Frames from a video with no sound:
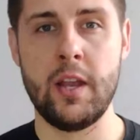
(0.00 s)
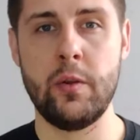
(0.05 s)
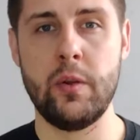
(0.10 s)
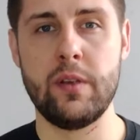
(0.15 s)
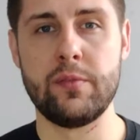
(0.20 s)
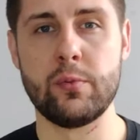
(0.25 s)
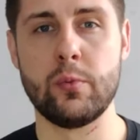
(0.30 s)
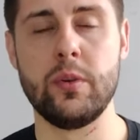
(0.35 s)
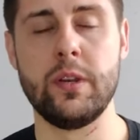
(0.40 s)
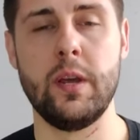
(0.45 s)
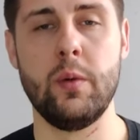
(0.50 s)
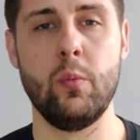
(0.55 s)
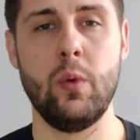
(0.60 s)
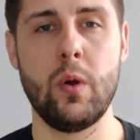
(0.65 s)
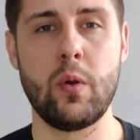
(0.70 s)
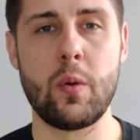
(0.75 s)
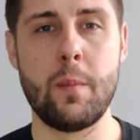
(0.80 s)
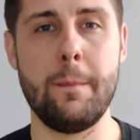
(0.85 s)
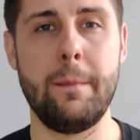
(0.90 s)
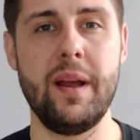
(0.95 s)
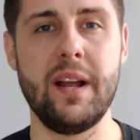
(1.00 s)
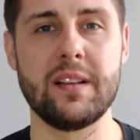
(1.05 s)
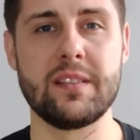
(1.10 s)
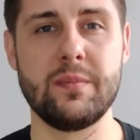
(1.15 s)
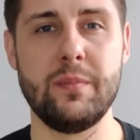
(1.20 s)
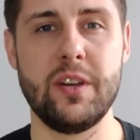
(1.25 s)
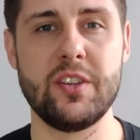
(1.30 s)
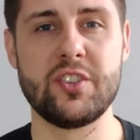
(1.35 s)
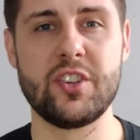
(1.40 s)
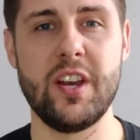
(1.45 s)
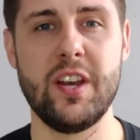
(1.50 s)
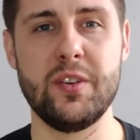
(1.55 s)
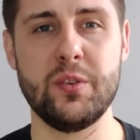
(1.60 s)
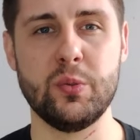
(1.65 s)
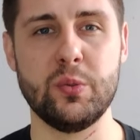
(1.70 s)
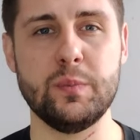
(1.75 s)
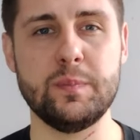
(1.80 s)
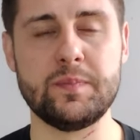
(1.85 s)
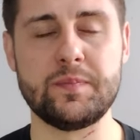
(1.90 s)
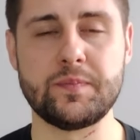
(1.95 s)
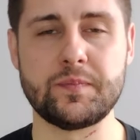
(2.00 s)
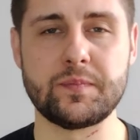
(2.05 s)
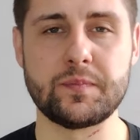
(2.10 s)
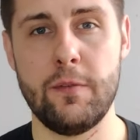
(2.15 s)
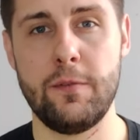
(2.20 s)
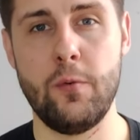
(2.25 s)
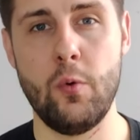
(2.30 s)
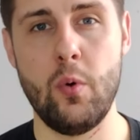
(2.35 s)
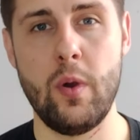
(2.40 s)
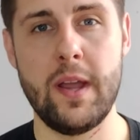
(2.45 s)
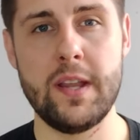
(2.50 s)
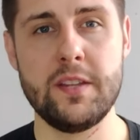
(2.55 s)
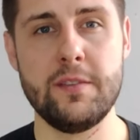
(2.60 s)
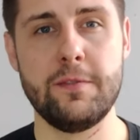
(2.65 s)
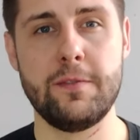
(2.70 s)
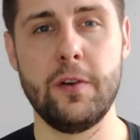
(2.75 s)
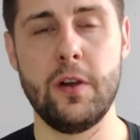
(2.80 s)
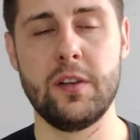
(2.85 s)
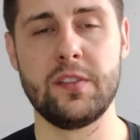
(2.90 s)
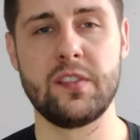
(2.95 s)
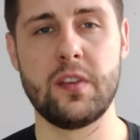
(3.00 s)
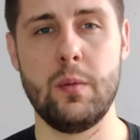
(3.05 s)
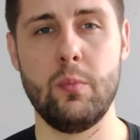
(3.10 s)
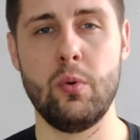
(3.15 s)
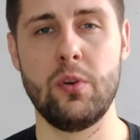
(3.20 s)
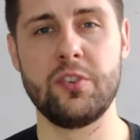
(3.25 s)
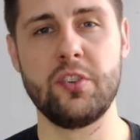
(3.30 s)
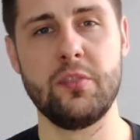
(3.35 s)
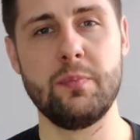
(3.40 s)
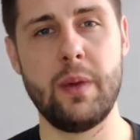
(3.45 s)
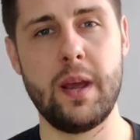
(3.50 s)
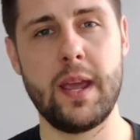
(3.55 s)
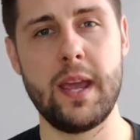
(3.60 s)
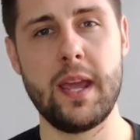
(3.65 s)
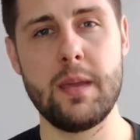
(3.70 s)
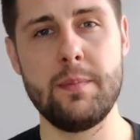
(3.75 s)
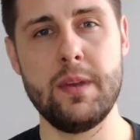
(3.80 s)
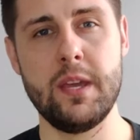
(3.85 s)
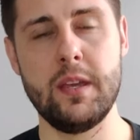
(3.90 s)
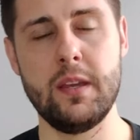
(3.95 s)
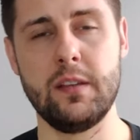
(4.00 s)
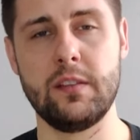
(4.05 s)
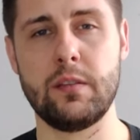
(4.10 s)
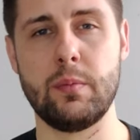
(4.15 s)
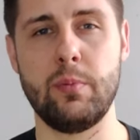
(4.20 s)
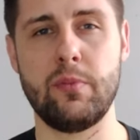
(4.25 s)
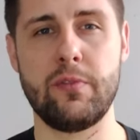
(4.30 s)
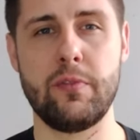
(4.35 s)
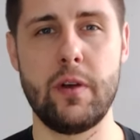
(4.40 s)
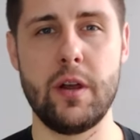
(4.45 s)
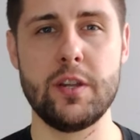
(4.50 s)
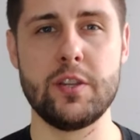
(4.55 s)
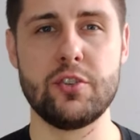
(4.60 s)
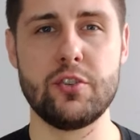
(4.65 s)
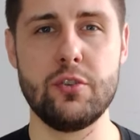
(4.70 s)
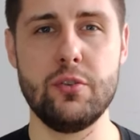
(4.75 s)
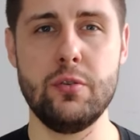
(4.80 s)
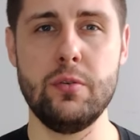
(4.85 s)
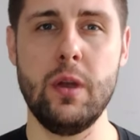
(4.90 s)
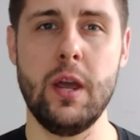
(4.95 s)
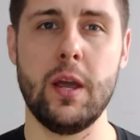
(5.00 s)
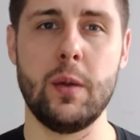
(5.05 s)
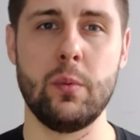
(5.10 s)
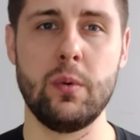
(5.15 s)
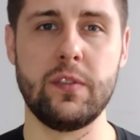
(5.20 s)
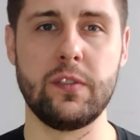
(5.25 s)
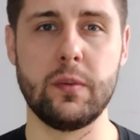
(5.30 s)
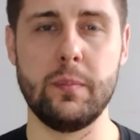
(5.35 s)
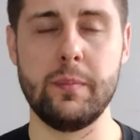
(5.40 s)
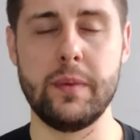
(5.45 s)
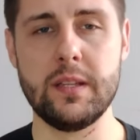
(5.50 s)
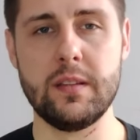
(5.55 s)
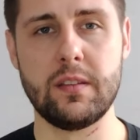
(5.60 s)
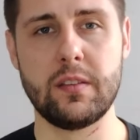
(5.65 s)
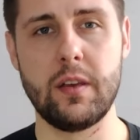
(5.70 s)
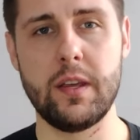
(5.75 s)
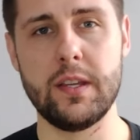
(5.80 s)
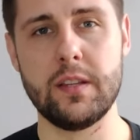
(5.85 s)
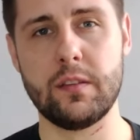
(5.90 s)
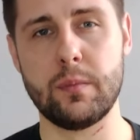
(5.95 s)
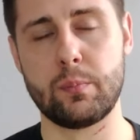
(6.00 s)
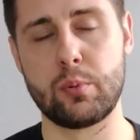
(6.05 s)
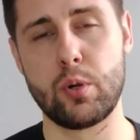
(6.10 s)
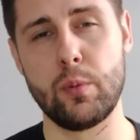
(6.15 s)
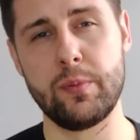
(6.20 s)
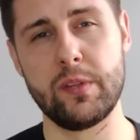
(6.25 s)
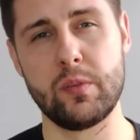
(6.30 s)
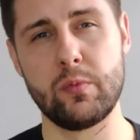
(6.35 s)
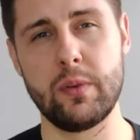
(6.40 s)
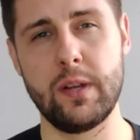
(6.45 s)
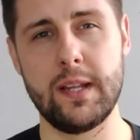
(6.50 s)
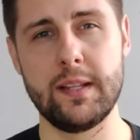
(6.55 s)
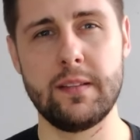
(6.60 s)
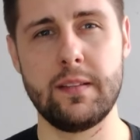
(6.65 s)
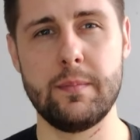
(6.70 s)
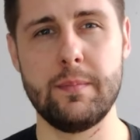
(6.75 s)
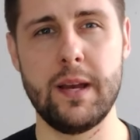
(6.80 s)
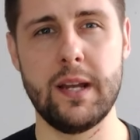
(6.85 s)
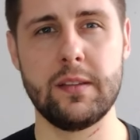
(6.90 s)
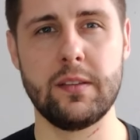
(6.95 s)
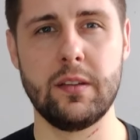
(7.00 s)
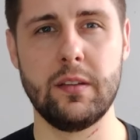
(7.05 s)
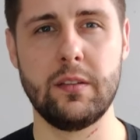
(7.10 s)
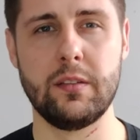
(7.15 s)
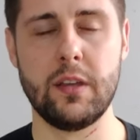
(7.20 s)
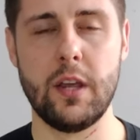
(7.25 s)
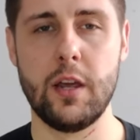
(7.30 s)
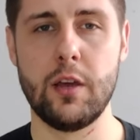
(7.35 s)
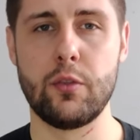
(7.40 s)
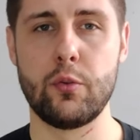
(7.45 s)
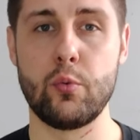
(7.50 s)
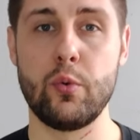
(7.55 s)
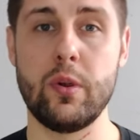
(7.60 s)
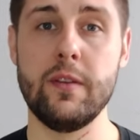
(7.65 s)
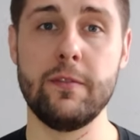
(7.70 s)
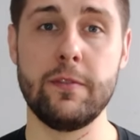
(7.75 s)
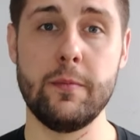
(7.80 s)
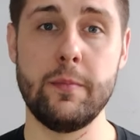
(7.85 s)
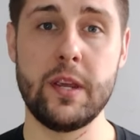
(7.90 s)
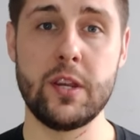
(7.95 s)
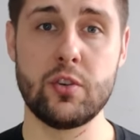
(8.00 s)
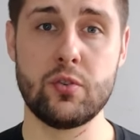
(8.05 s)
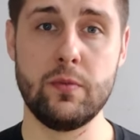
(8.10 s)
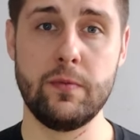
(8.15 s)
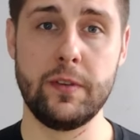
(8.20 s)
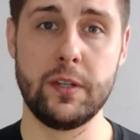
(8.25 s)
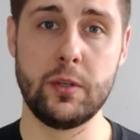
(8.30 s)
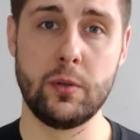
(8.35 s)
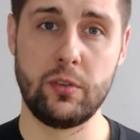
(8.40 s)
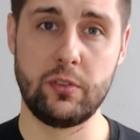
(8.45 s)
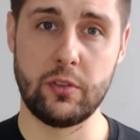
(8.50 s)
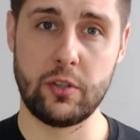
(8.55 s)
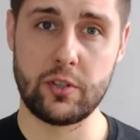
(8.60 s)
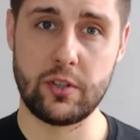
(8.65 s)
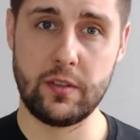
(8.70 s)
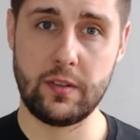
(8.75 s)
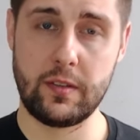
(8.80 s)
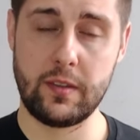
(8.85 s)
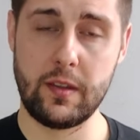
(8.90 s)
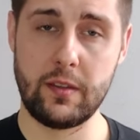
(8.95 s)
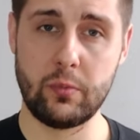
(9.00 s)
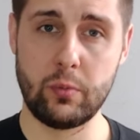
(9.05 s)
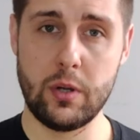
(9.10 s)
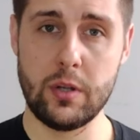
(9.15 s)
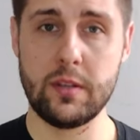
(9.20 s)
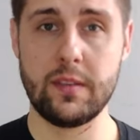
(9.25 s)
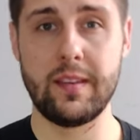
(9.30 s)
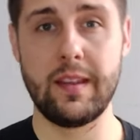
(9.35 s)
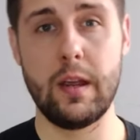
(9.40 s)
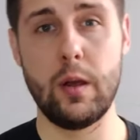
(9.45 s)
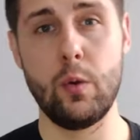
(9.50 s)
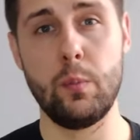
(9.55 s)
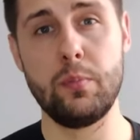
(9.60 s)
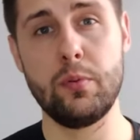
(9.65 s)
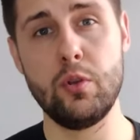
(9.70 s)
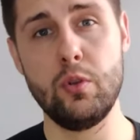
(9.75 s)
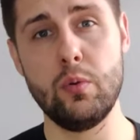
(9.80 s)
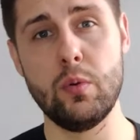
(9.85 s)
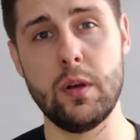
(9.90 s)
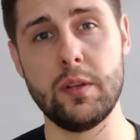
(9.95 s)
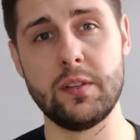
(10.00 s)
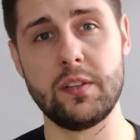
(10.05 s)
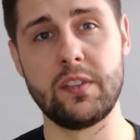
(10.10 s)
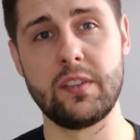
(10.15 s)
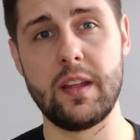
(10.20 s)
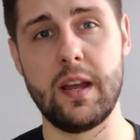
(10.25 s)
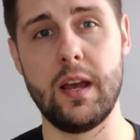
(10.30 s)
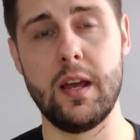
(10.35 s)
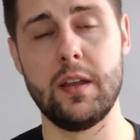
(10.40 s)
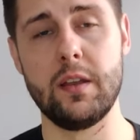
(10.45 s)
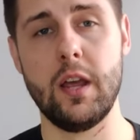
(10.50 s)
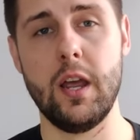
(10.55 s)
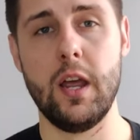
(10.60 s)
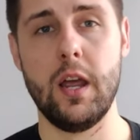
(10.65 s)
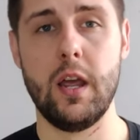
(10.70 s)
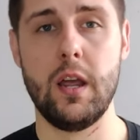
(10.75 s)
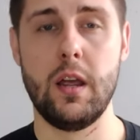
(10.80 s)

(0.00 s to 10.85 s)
Hello everyone and welcome back to my channel. For any first time watchers, my aim here is to provide you with some insight into property related matters through informational videos such as this one to help you understand